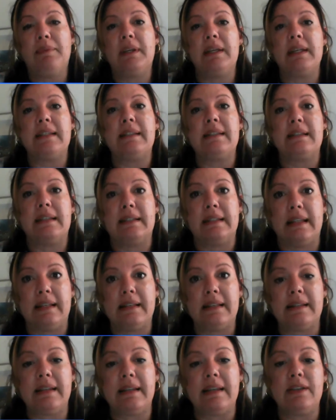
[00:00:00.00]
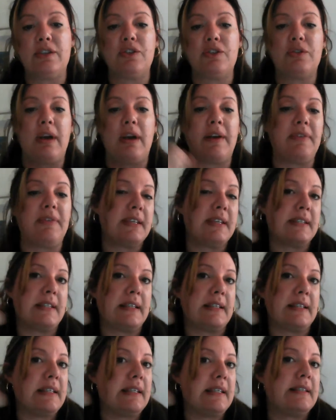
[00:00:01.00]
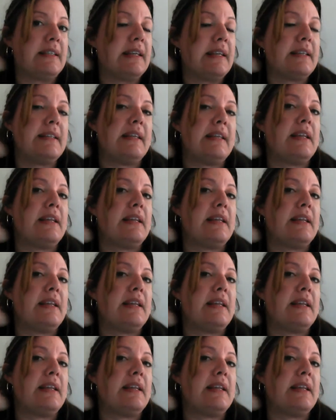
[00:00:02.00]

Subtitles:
the statistics, your traffic statistics,